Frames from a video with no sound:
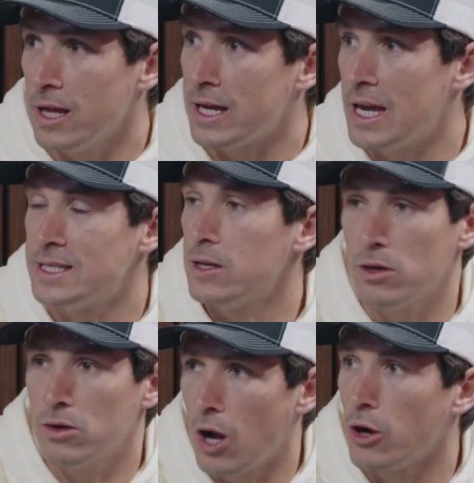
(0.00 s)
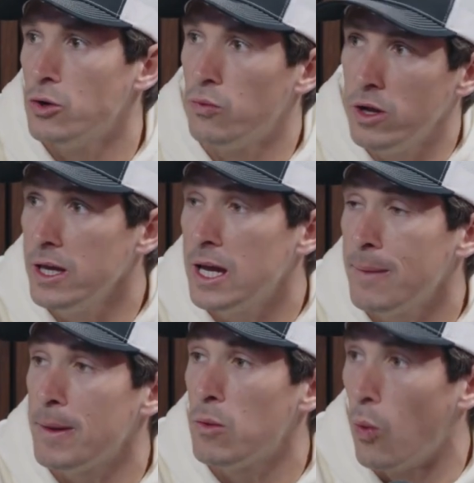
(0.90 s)
Like, are you really going
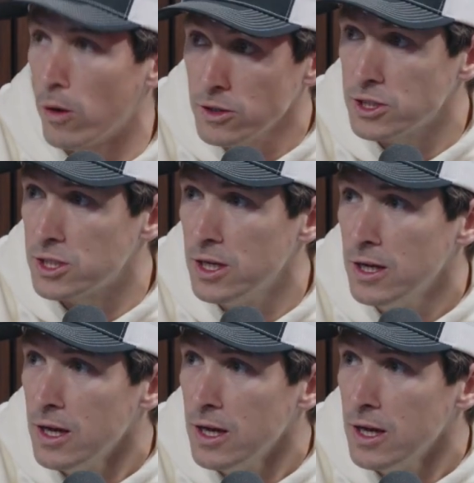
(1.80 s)
to be worse